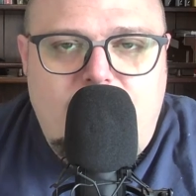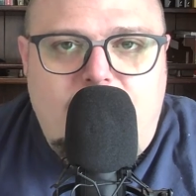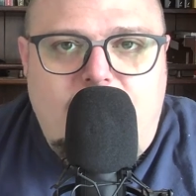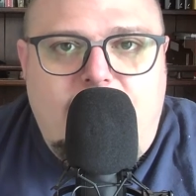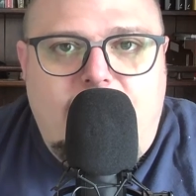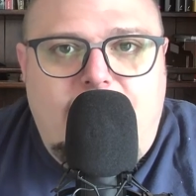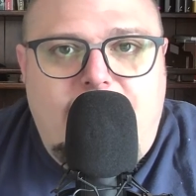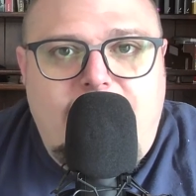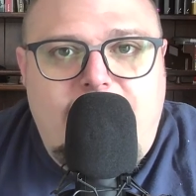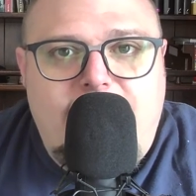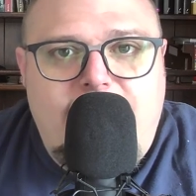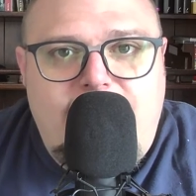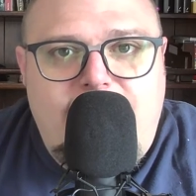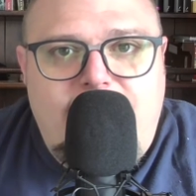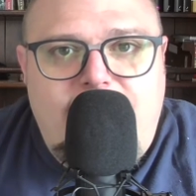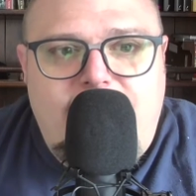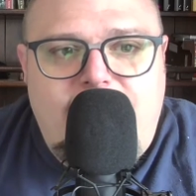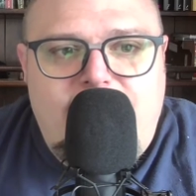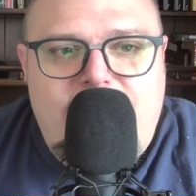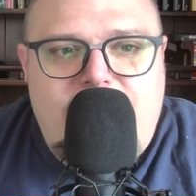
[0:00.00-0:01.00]
I
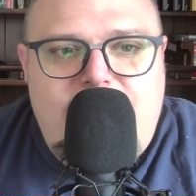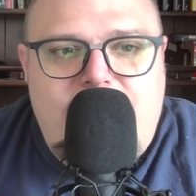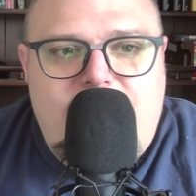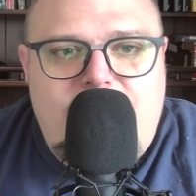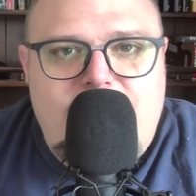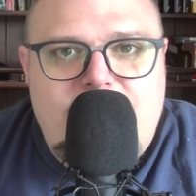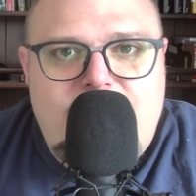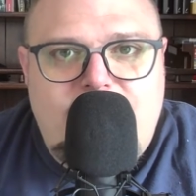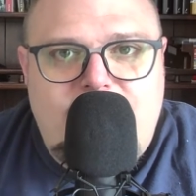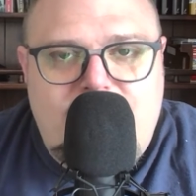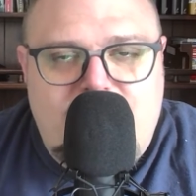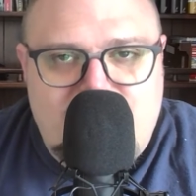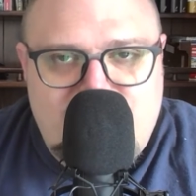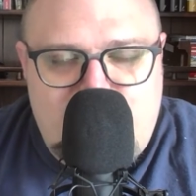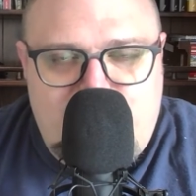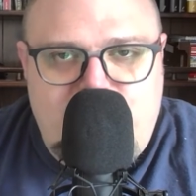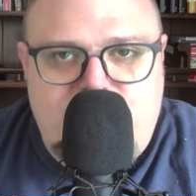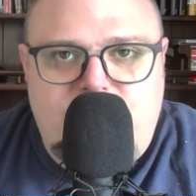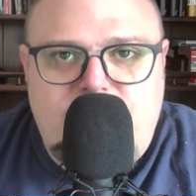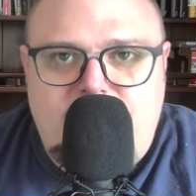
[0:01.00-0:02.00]

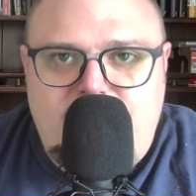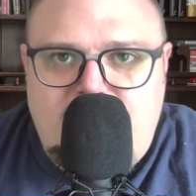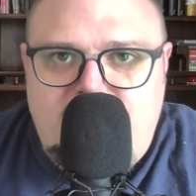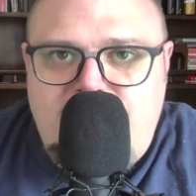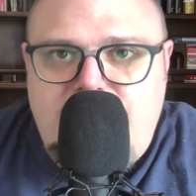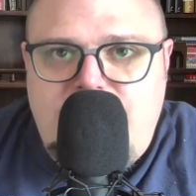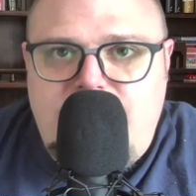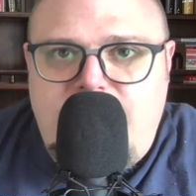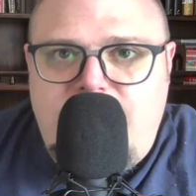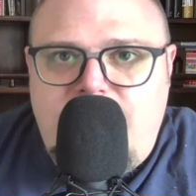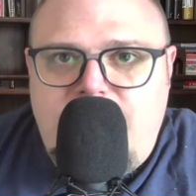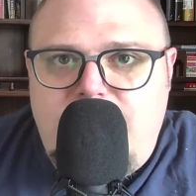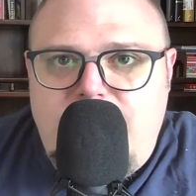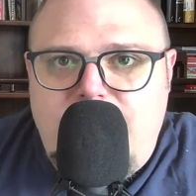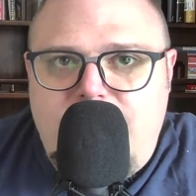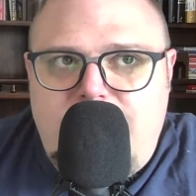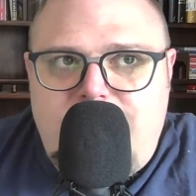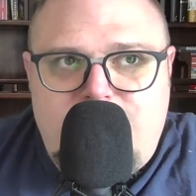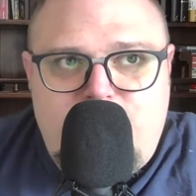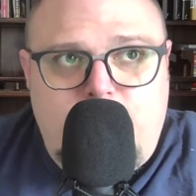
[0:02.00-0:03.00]
desperately need
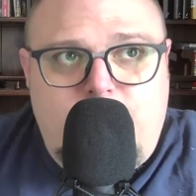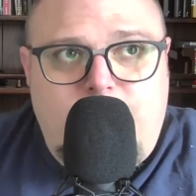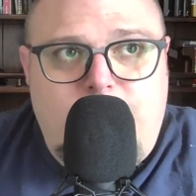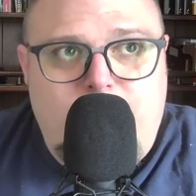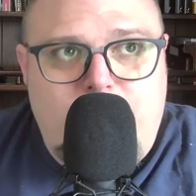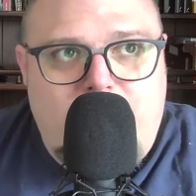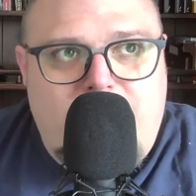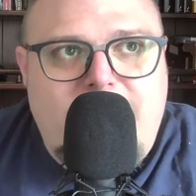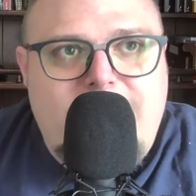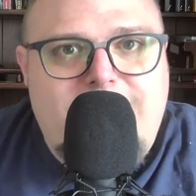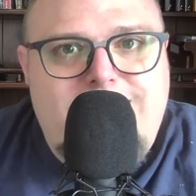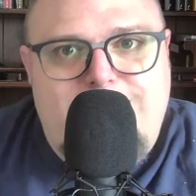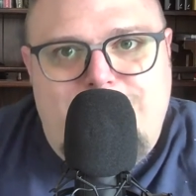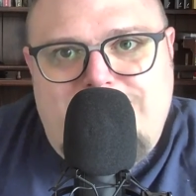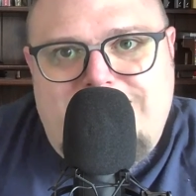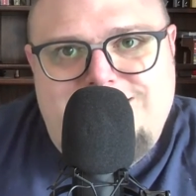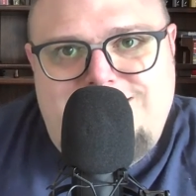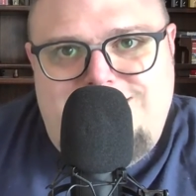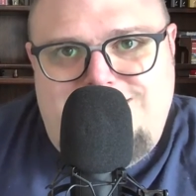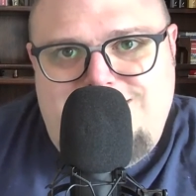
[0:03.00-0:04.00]
to remind
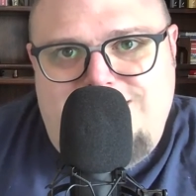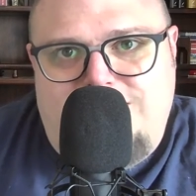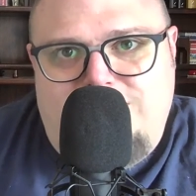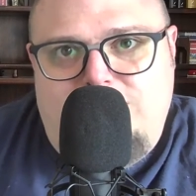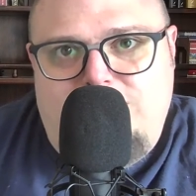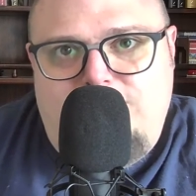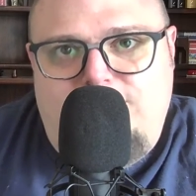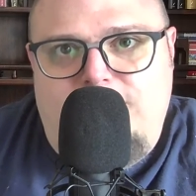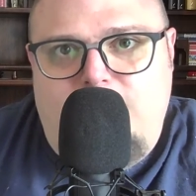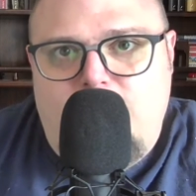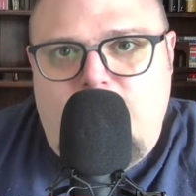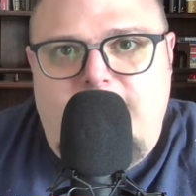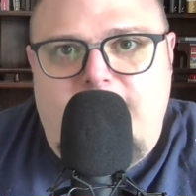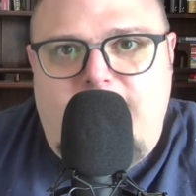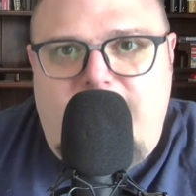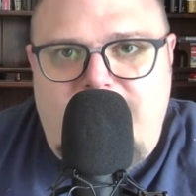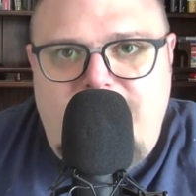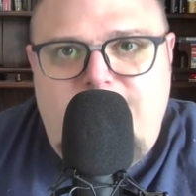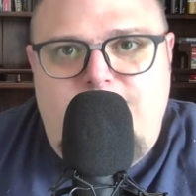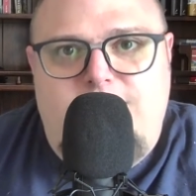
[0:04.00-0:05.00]
myself that when
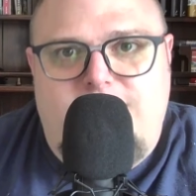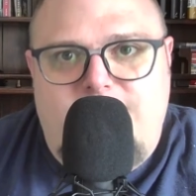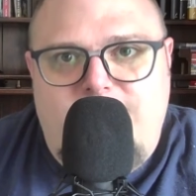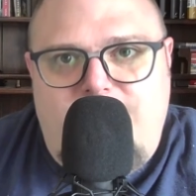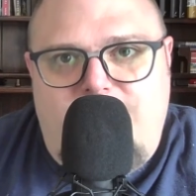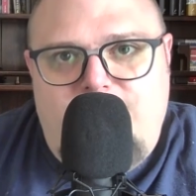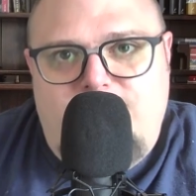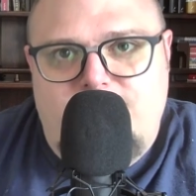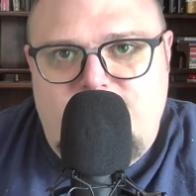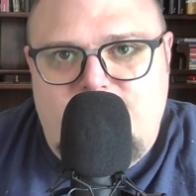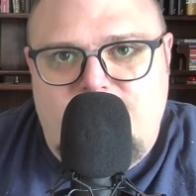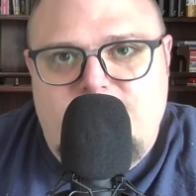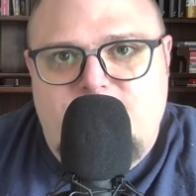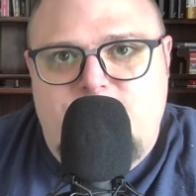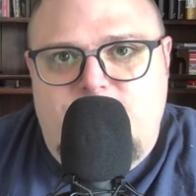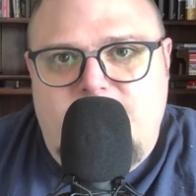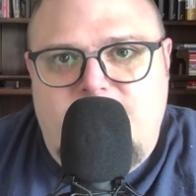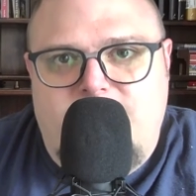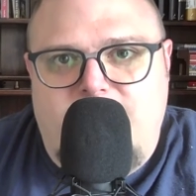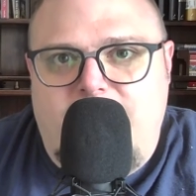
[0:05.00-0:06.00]
I am in conversation
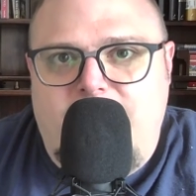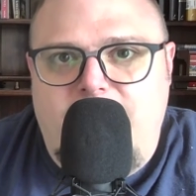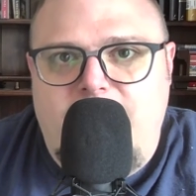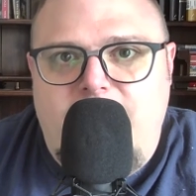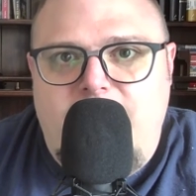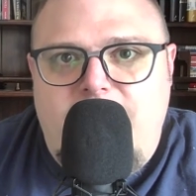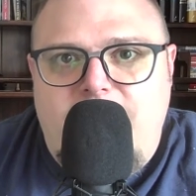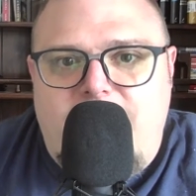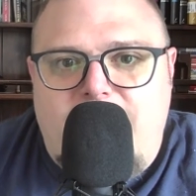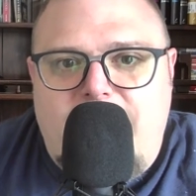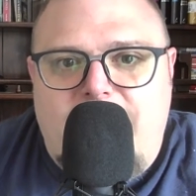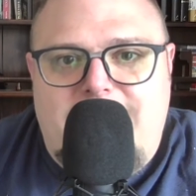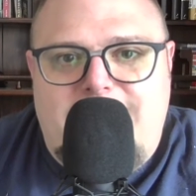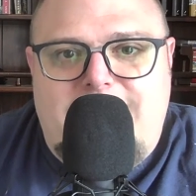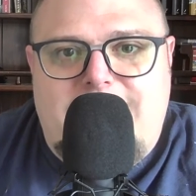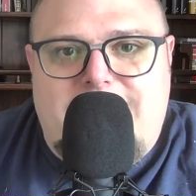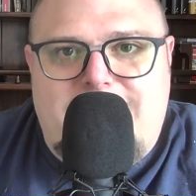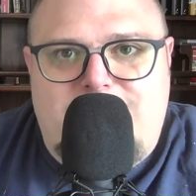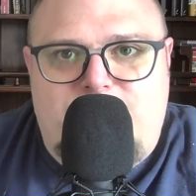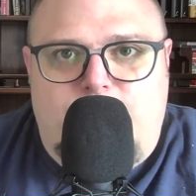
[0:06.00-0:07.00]
with God, I
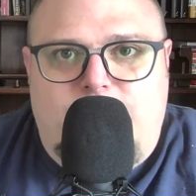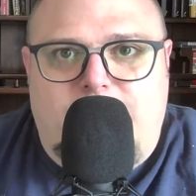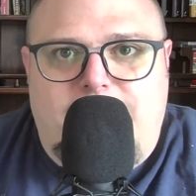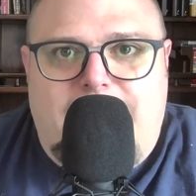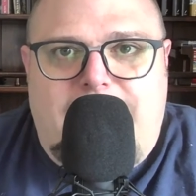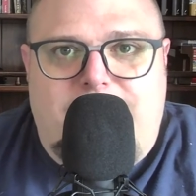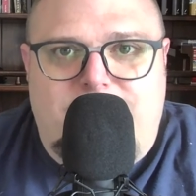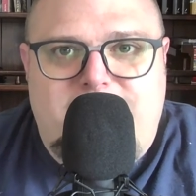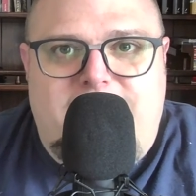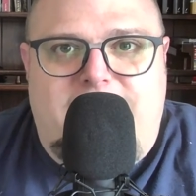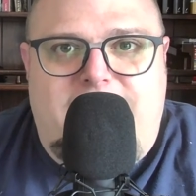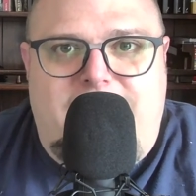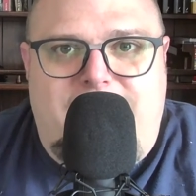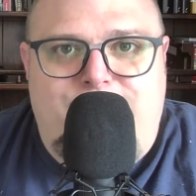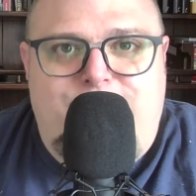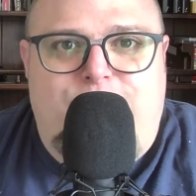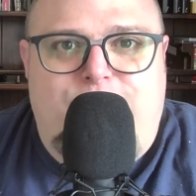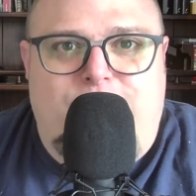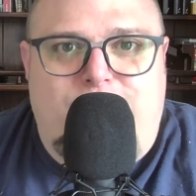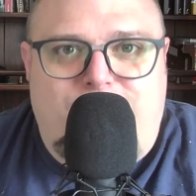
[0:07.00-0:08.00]
need to allow time
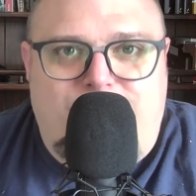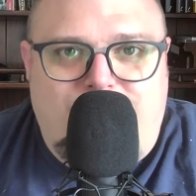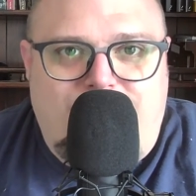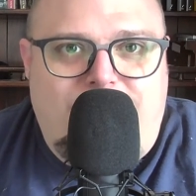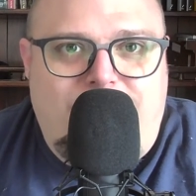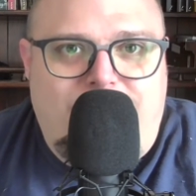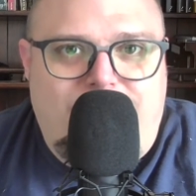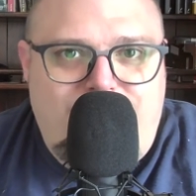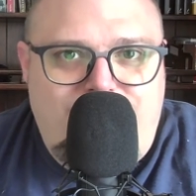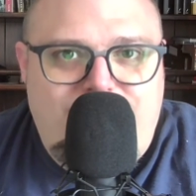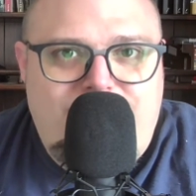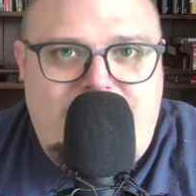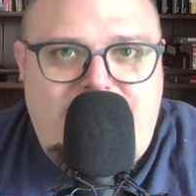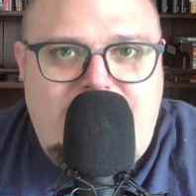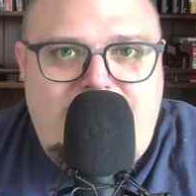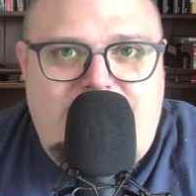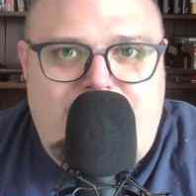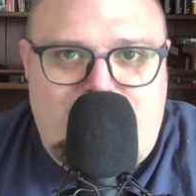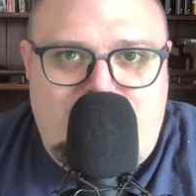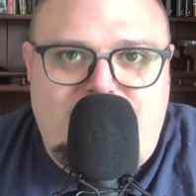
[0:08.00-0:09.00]
for love to
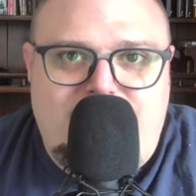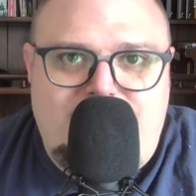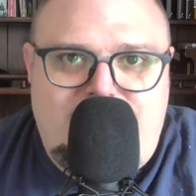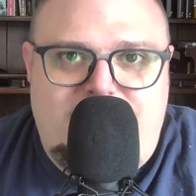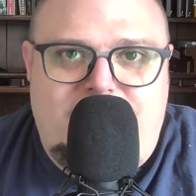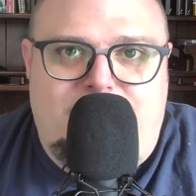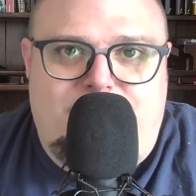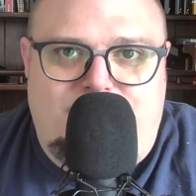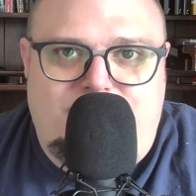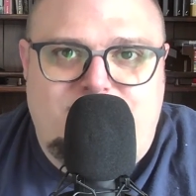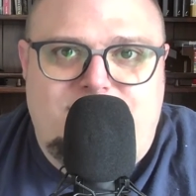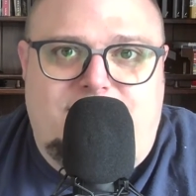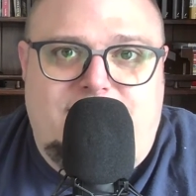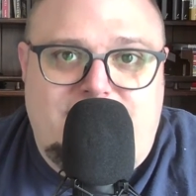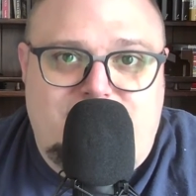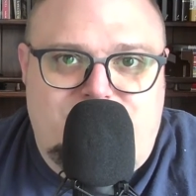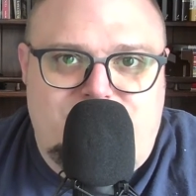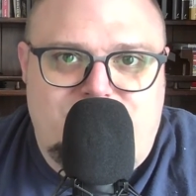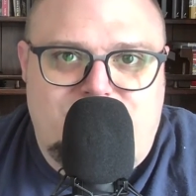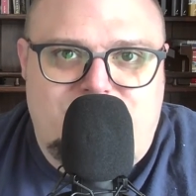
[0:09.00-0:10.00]
happen in that
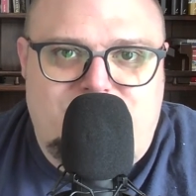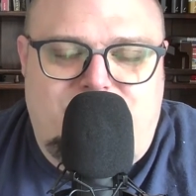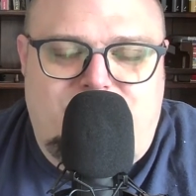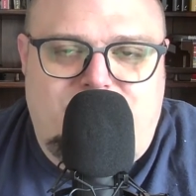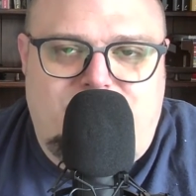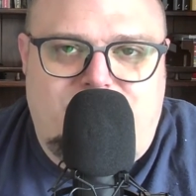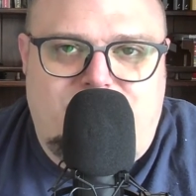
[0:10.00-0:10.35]
relationship.